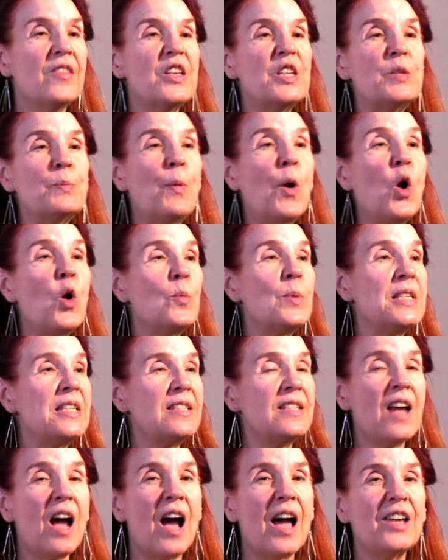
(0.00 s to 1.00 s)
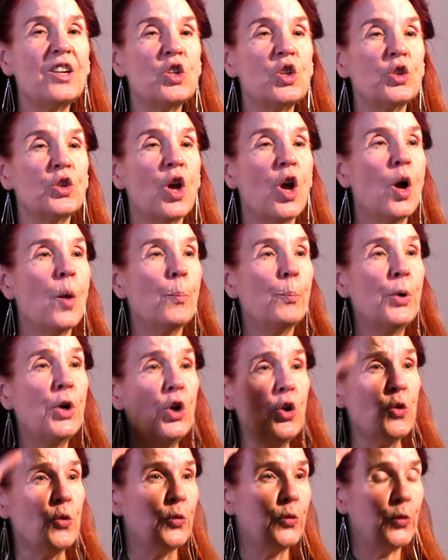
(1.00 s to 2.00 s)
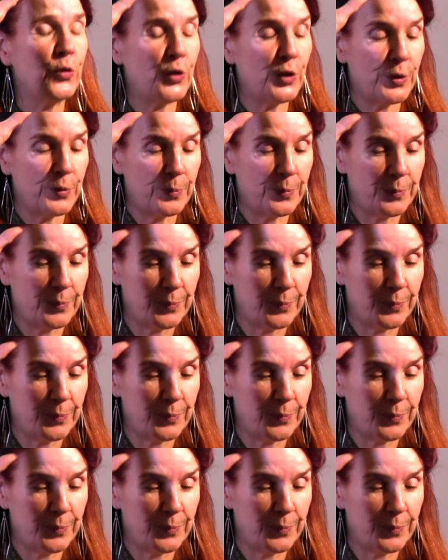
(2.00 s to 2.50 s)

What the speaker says: This poem is titled Poof.